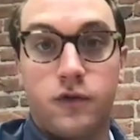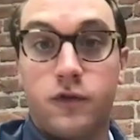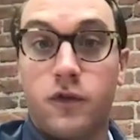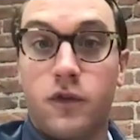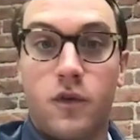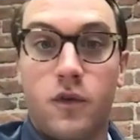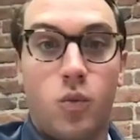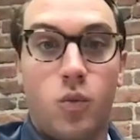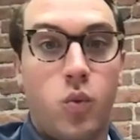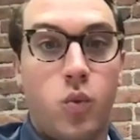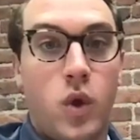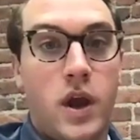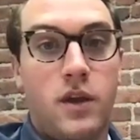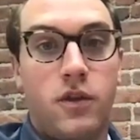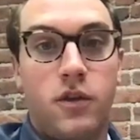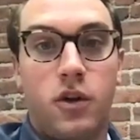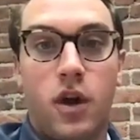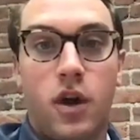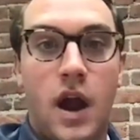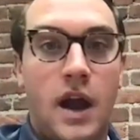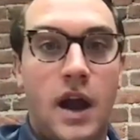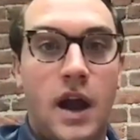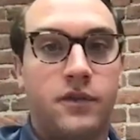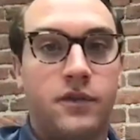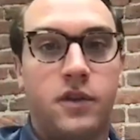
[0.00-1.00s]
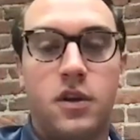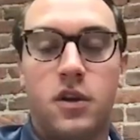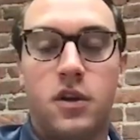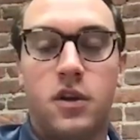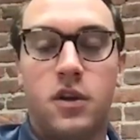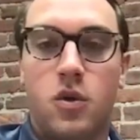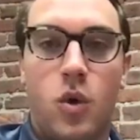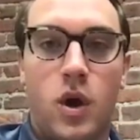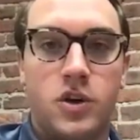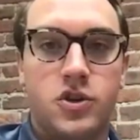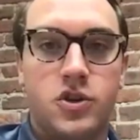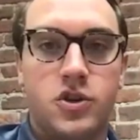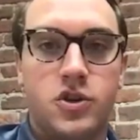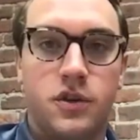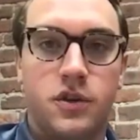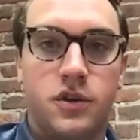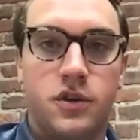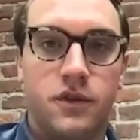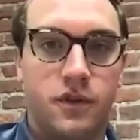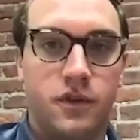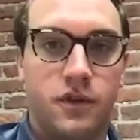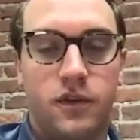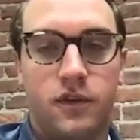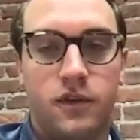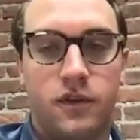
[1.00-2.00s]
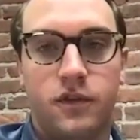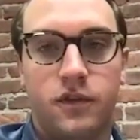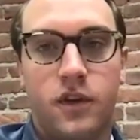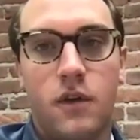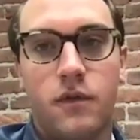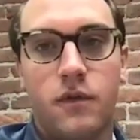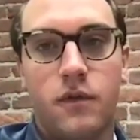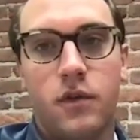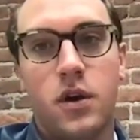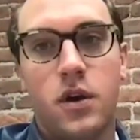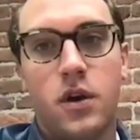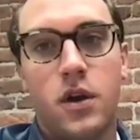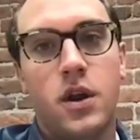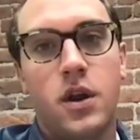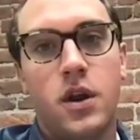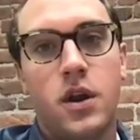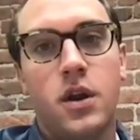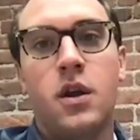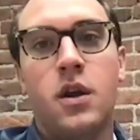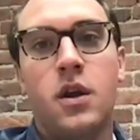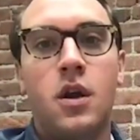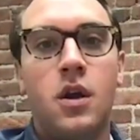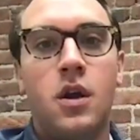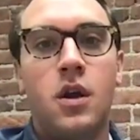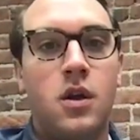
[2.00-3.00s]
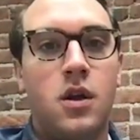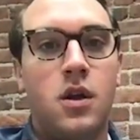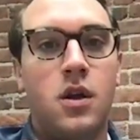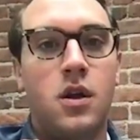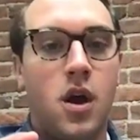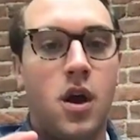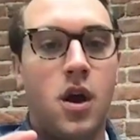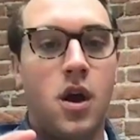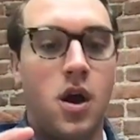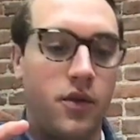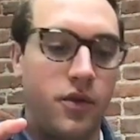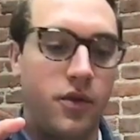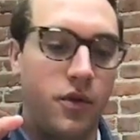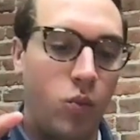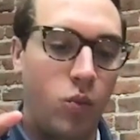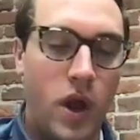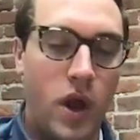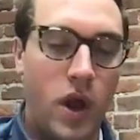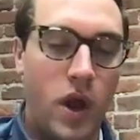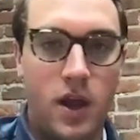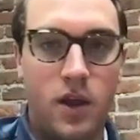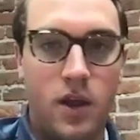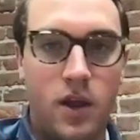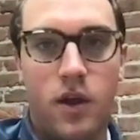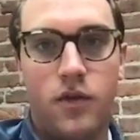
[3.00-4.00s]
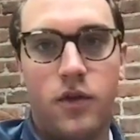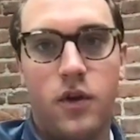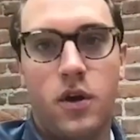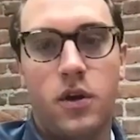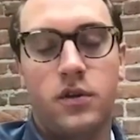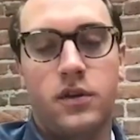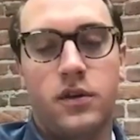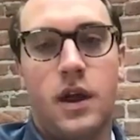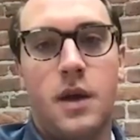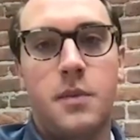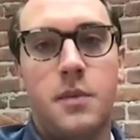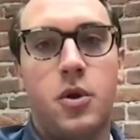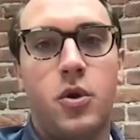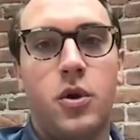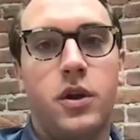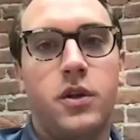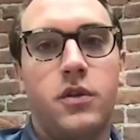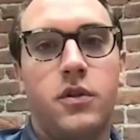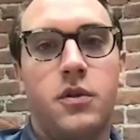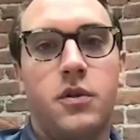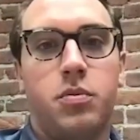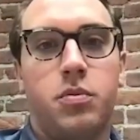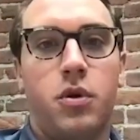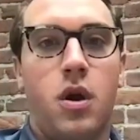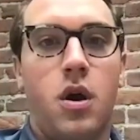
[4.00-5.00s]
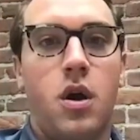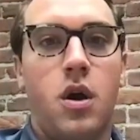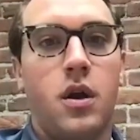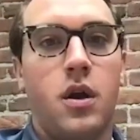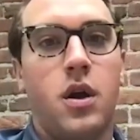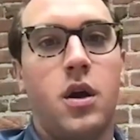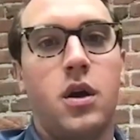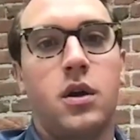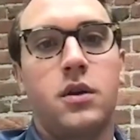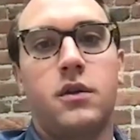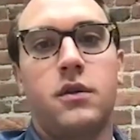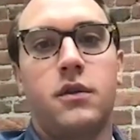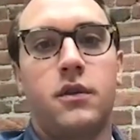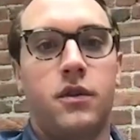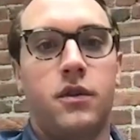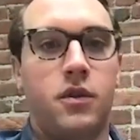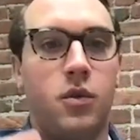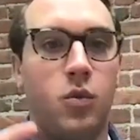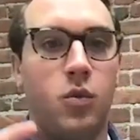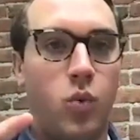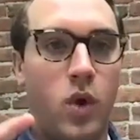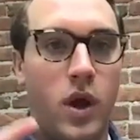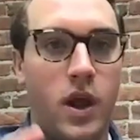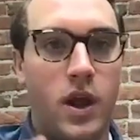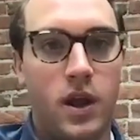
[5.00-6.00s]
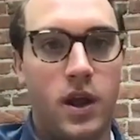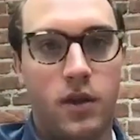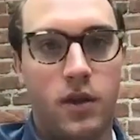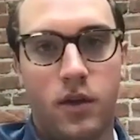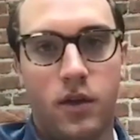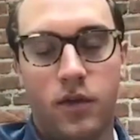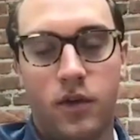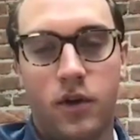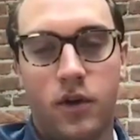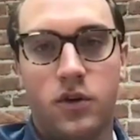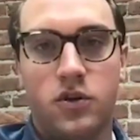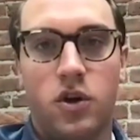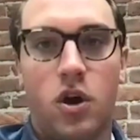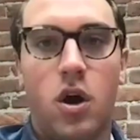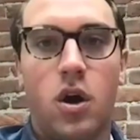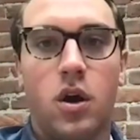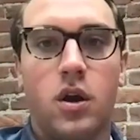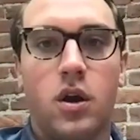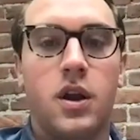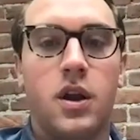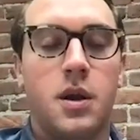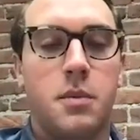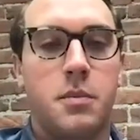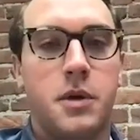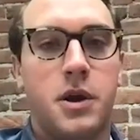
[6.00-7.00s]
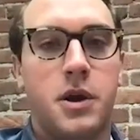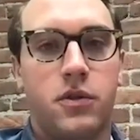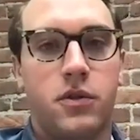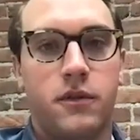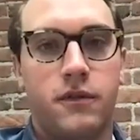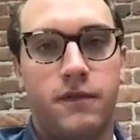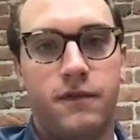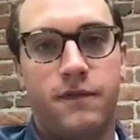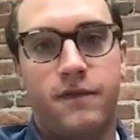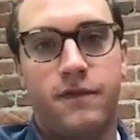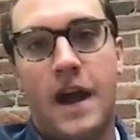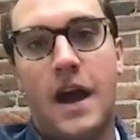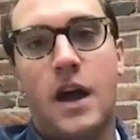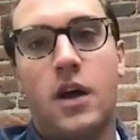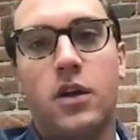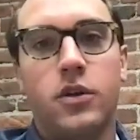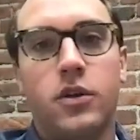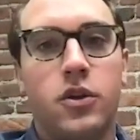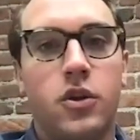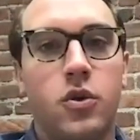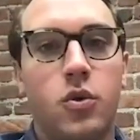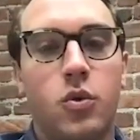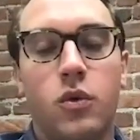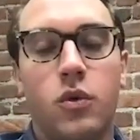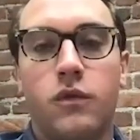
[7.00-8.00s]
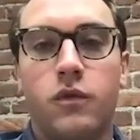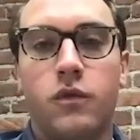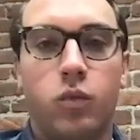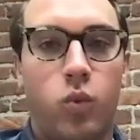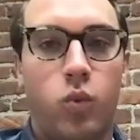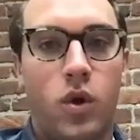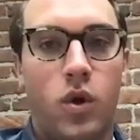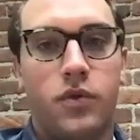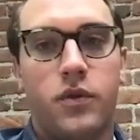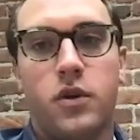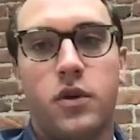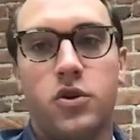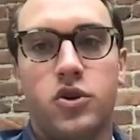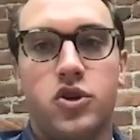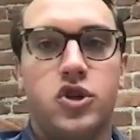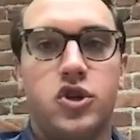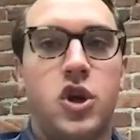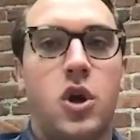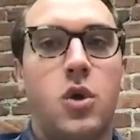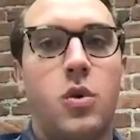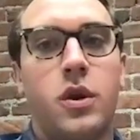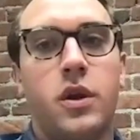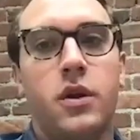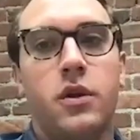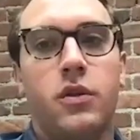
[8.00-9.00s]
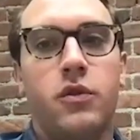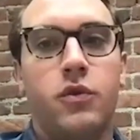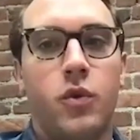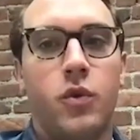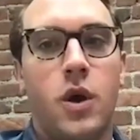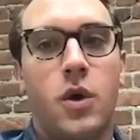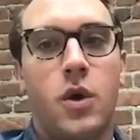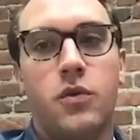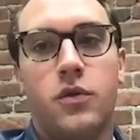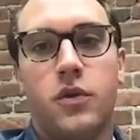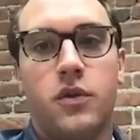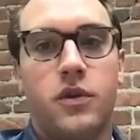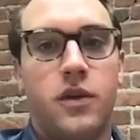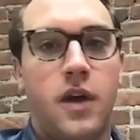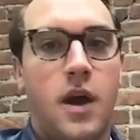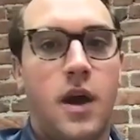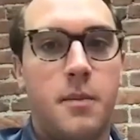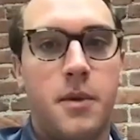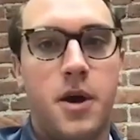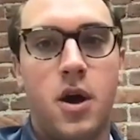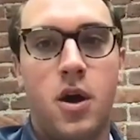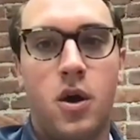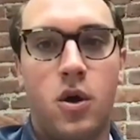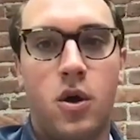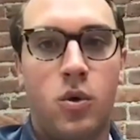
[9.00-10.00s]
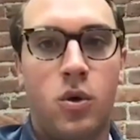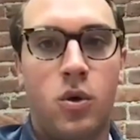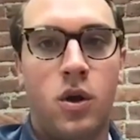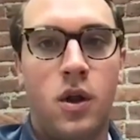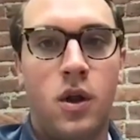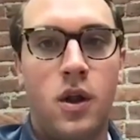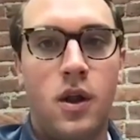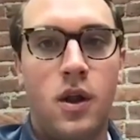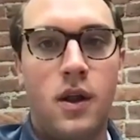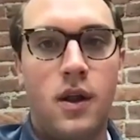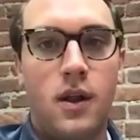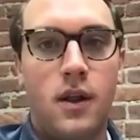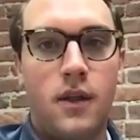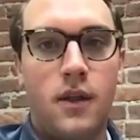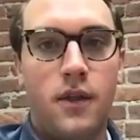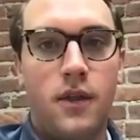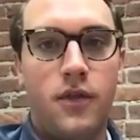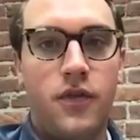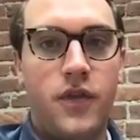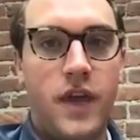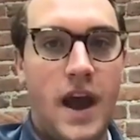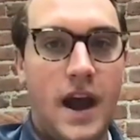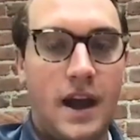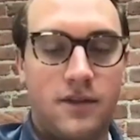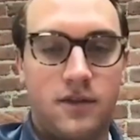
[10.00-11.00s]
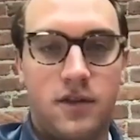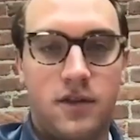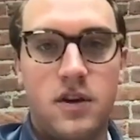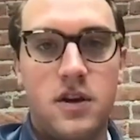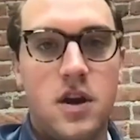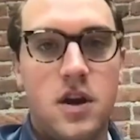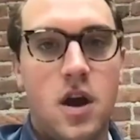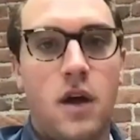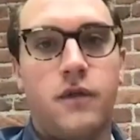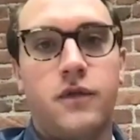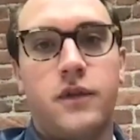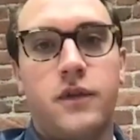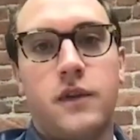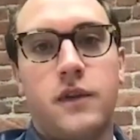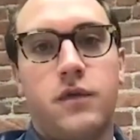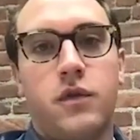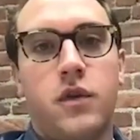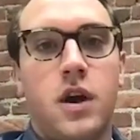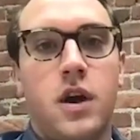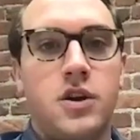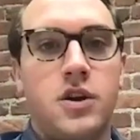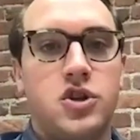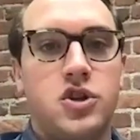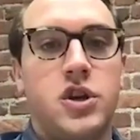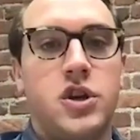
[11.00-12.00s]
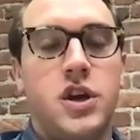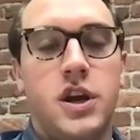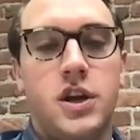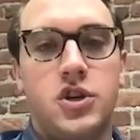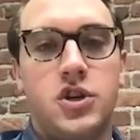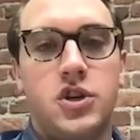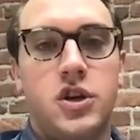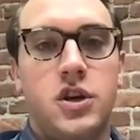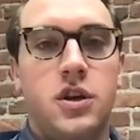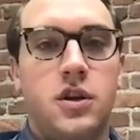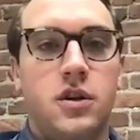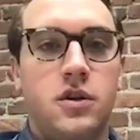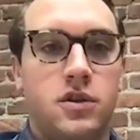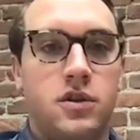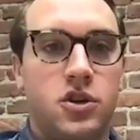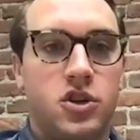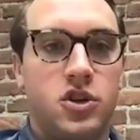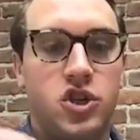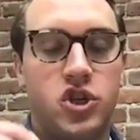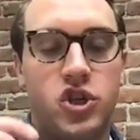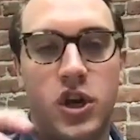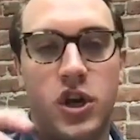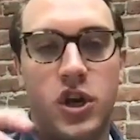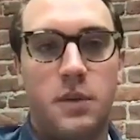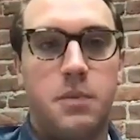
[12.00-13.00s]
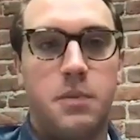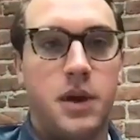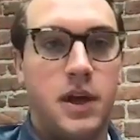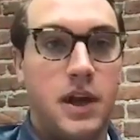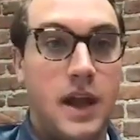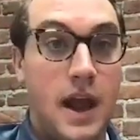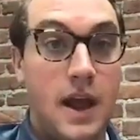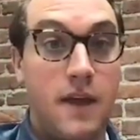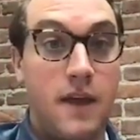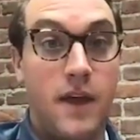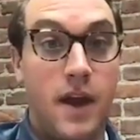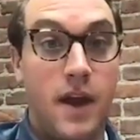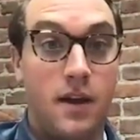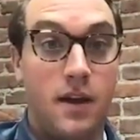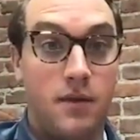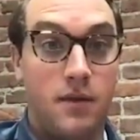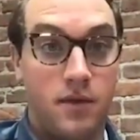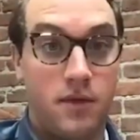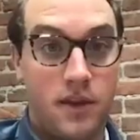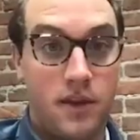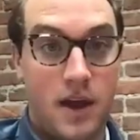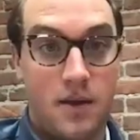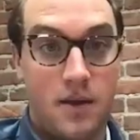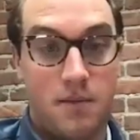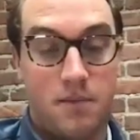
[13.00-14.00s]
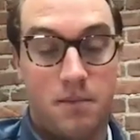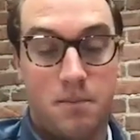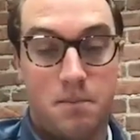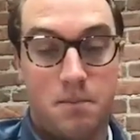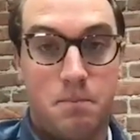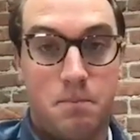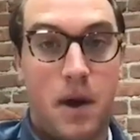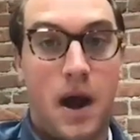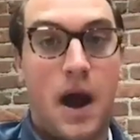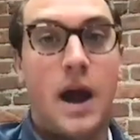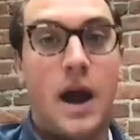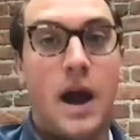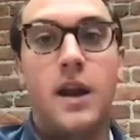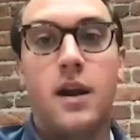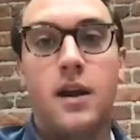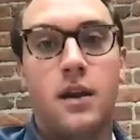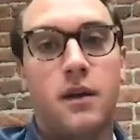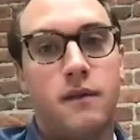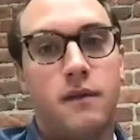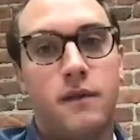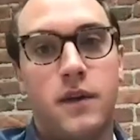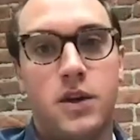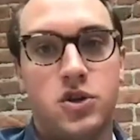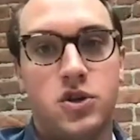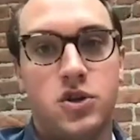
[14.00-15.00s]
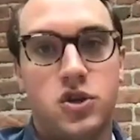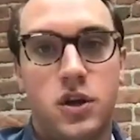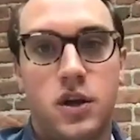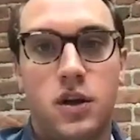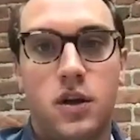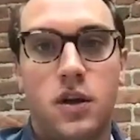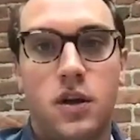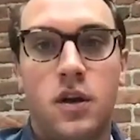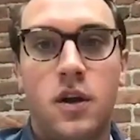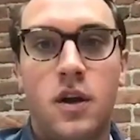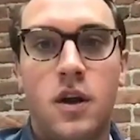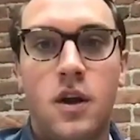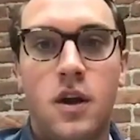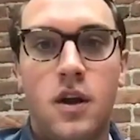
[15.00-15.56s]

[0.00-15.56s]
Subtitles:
So the way they're asking questions in discovery, the way that they're demoing the product, the way that they're talking about the value of what they're showing throughout the demo, that's enough differentiation to shape again that buying vision